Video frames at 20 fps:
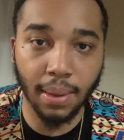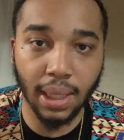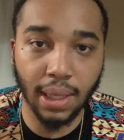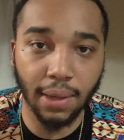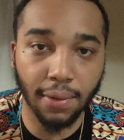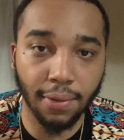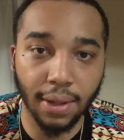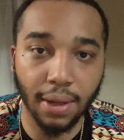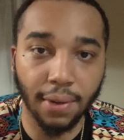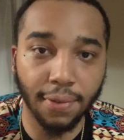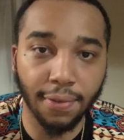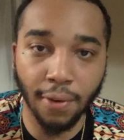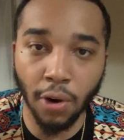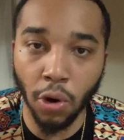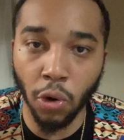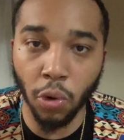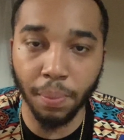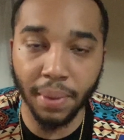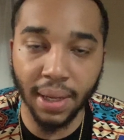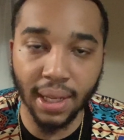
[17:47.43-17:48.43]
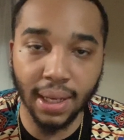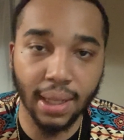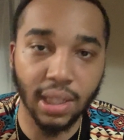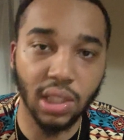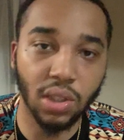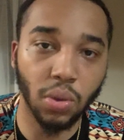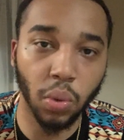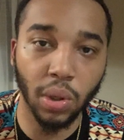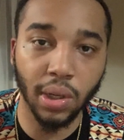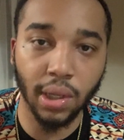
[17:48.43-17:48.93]
your phone, being
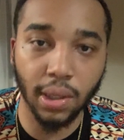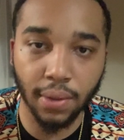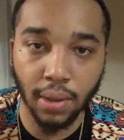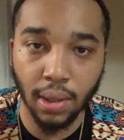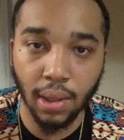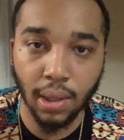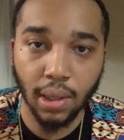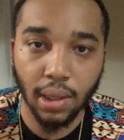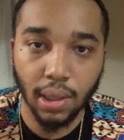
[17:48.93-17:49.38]
Twitter